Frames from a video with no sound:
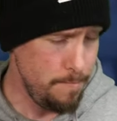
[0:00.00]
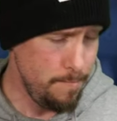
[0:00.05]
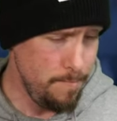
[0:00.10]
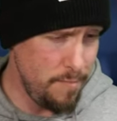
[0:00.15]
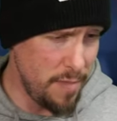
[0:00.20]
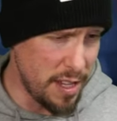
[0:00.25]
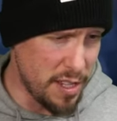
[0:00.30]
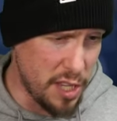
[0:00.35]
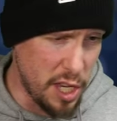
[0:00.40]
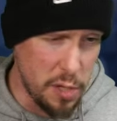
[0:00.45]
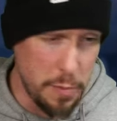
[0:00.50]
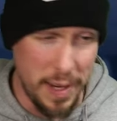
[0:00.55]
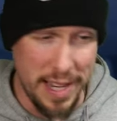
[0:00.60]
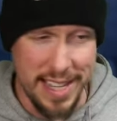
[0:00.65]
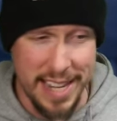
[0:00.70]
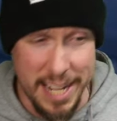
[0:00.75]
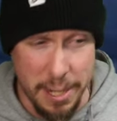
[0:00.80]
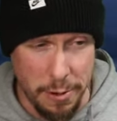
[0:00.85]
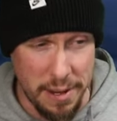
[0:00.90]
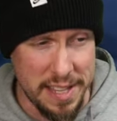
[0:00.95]
excuse me,
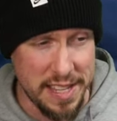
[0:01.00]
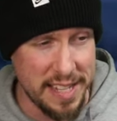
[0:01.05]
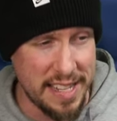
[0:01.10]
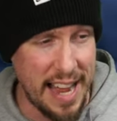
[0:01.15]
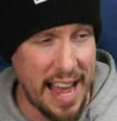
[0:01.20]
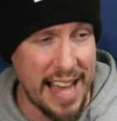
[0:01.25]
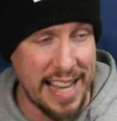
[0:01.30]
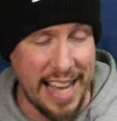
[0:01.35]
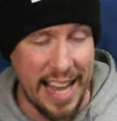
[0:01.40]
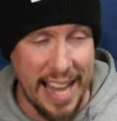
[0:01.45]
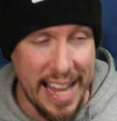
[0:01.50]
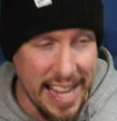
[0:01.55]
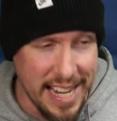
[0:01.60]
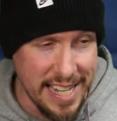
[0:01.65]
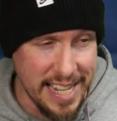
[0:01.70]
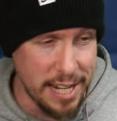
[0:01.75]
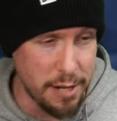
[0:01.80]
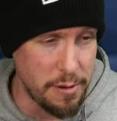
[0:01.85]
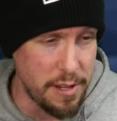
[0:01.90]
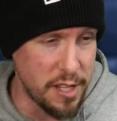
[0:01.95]
decrease attack and
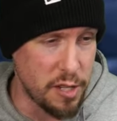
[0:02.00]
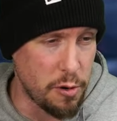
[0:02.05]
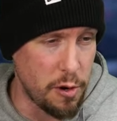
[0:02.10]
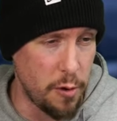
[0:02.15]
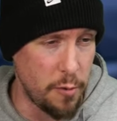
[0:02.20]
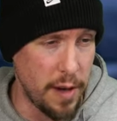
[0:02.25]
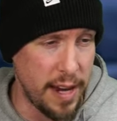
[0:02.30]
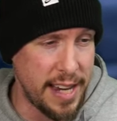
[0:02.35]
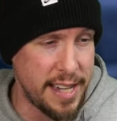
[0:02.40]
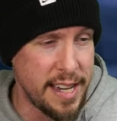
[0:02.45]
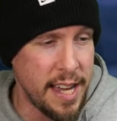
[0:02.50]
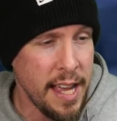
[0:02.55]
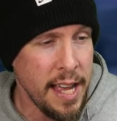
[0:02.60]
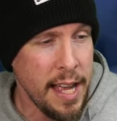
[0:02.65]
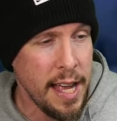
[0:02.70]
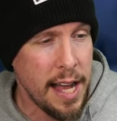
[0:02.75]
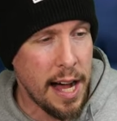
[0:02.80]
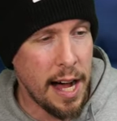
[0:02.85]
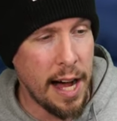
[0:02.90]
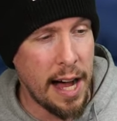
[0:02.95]
decrease crit rate.
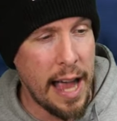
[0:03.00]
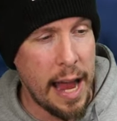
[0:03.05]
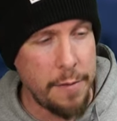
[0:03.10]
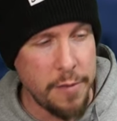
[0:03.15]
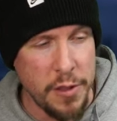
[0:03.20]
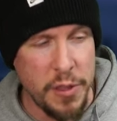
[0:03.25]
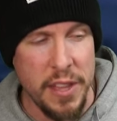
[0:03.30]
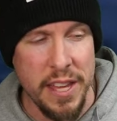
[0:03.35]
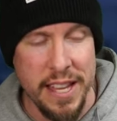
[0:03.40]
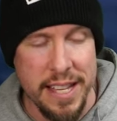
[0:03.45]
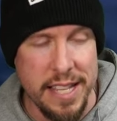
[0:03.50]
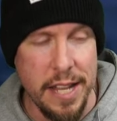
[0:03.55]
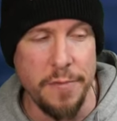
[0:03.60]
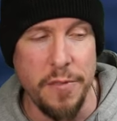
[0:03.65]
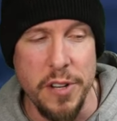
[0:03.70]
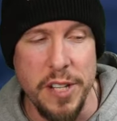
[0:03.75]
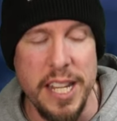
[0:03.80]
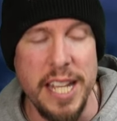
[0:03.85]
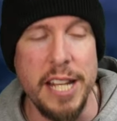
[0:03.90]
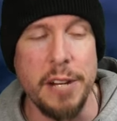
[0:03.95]
Uh, everything except for
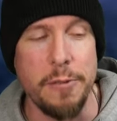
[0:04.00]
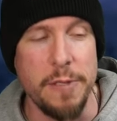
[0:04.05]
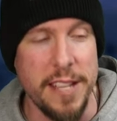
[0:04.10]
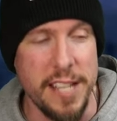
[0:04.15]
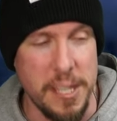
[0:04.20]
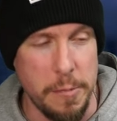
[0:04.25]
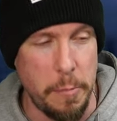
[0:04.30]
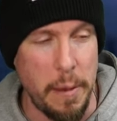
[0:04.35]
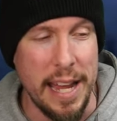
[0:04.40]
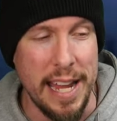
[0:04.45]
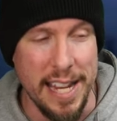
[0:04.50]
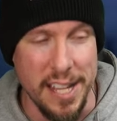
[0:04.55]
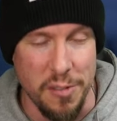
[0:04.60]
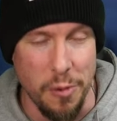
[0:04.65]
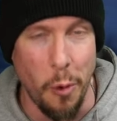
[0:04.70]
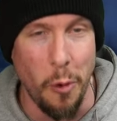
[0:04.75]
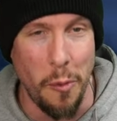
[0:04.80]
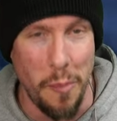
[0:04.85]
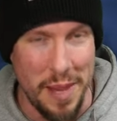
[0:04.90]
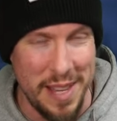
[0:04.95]
decreased speed is
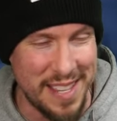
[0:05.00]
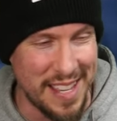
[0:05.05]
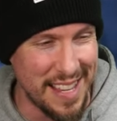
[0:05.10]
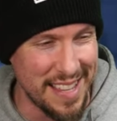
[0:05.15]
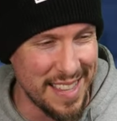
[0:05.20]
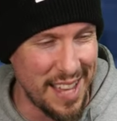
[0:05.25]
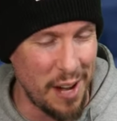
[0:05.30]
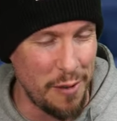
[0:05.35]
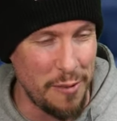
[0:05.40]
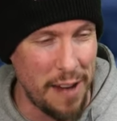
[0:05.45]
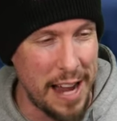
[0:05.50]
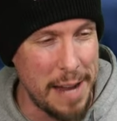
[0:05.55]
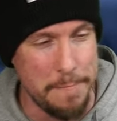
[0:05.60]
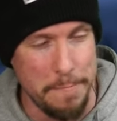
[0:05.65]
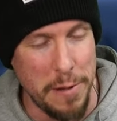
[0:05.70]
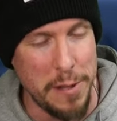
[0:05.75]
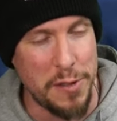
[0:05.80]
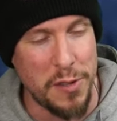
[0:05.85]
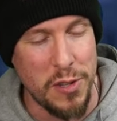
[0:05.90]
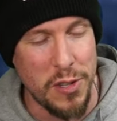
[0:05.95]
what we're missing there, right?
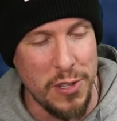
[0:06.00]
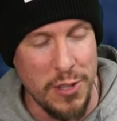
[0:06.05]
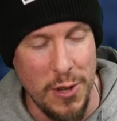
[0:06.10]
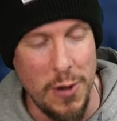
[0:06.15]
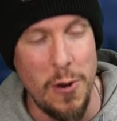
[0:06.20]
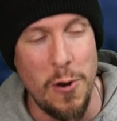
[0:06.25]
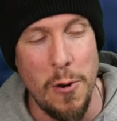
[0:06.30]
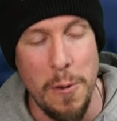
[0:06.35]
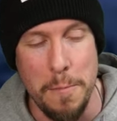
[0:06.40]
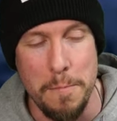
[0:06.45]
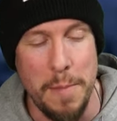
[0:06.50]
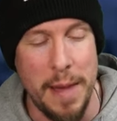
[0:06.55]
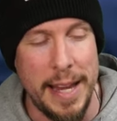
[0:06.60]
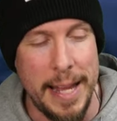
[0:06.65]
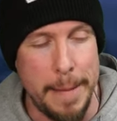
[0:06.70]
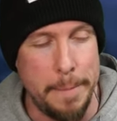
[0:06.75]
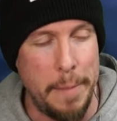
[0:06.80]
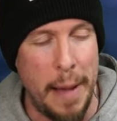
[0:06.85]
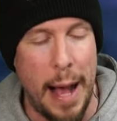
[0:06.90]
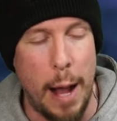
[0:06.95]
But so
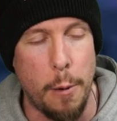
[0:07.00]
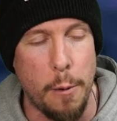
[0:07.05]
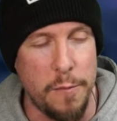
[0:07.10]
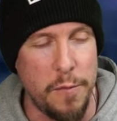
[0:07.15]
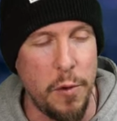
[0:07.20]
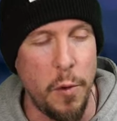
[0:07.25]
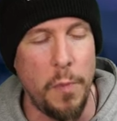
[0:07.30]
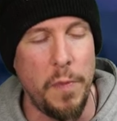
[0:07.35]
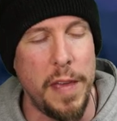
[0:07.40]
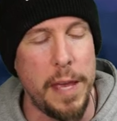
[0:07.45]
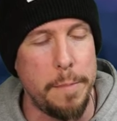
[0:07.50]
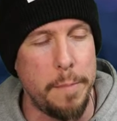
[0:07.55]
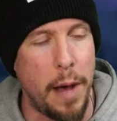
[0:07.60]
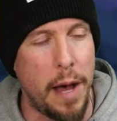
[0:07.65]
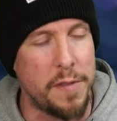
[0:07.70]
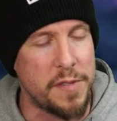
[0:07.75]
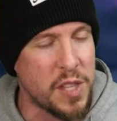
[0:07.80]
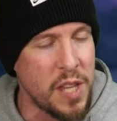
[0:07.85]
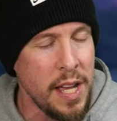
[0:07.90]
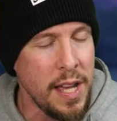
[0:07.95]
many powerful
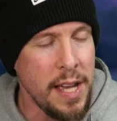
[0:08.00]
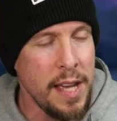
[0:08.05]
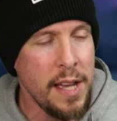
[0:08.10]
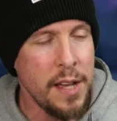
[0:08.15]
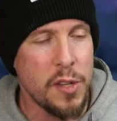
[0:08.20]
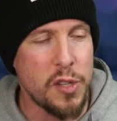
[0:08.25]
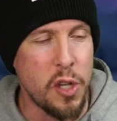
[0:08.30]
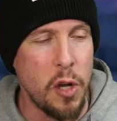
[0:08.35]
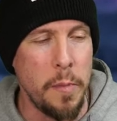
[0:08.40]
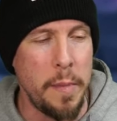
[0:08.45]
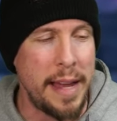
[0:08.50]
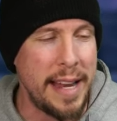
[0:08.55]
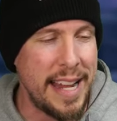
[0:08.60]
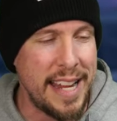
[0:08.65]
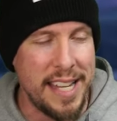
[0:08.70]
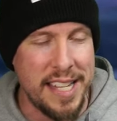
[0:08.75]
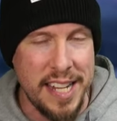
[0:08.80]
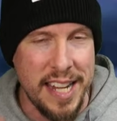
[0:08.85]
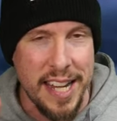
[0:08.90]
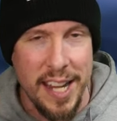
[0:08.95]
debuffs, so
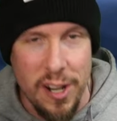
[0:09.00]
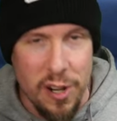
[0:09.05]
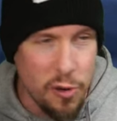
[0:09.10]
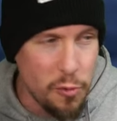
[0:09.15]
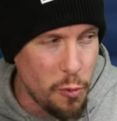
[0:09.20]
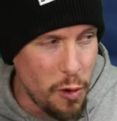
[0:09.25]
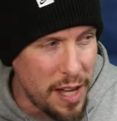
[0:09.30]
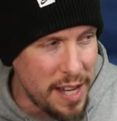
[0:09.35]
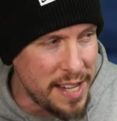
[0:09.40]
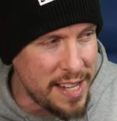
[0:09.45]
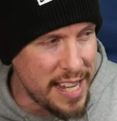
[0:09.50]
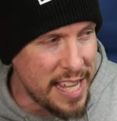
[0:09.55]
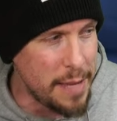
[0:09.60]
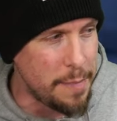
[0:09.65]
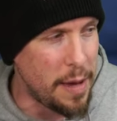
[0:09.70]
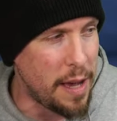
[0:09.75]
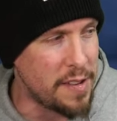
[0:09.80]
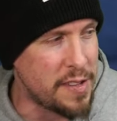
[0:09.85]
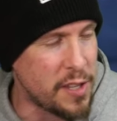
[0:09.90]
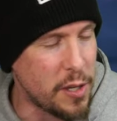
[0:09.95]
many tier one
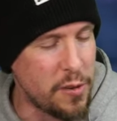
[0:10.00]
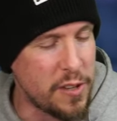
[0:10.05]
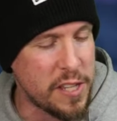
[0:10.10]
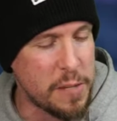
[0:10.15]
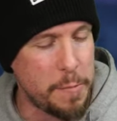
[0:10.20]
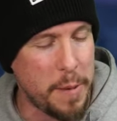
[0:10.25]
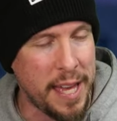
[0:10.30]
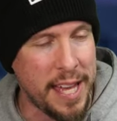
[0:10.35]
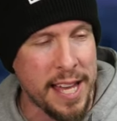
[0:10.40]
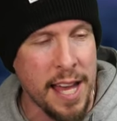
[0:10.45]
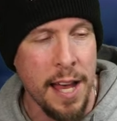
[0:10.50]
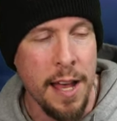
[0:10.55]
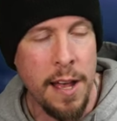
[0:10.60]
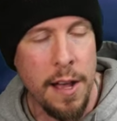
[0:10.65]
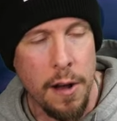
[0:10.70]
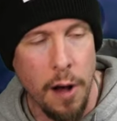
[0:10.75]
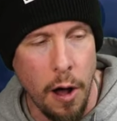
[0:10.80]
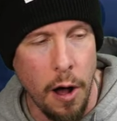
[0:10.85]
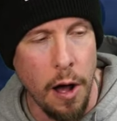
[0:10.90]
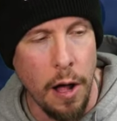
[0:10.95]
debuffs, so to speak,
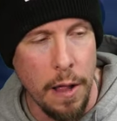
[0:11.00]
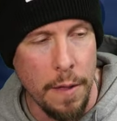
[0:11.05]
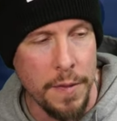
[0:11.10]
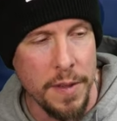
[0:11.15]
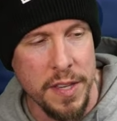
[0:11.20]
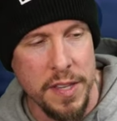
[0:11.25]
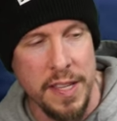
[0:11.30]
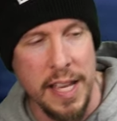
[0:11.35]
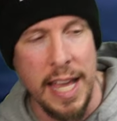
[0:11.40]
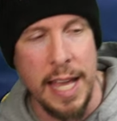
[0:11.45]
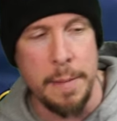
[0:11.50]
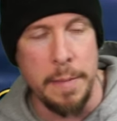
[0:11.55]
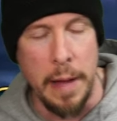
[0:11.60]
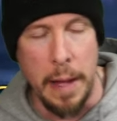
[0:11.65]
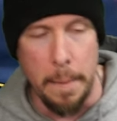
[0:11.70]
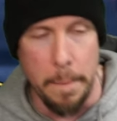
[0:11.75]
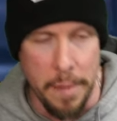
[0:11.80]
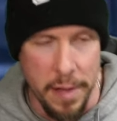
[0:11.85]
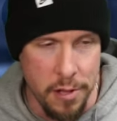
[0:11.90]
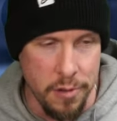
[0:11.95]
all on the same
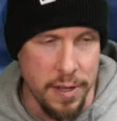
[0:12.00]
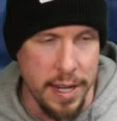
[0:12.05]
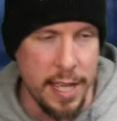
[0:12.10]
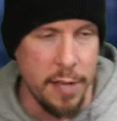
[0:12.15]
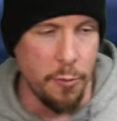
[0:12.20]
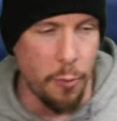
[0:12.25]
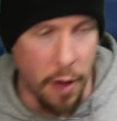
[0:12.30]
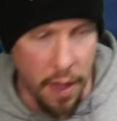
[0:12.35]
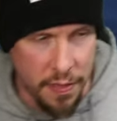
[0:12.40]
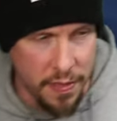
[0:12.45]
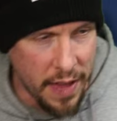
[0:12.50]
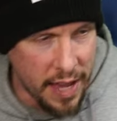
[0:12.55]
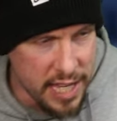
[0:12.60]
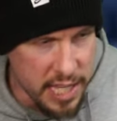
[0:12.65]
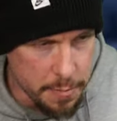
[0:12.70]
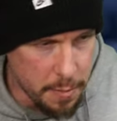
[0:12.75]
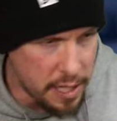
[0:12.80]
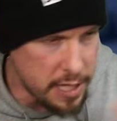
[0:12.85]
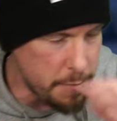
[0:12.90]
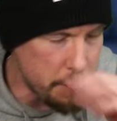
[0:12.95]
ability with nice
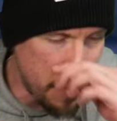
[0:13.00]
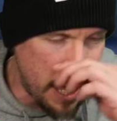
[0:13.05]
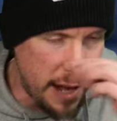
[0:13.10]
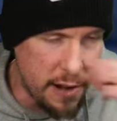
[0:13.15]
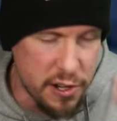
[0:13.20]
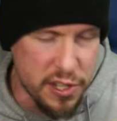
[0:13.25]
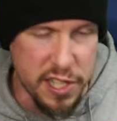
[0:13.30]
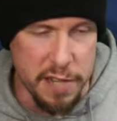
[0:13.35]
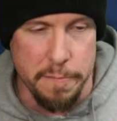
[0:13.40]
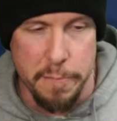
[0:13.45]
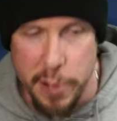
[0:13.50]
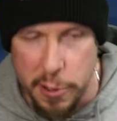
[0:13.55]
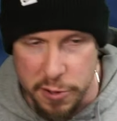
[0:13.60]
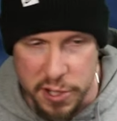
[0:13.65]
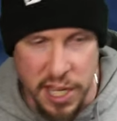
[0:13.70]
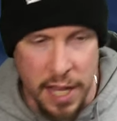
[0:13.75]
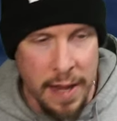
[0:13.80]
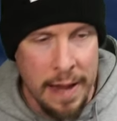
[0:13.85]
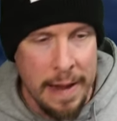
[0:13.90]
multipliers to boot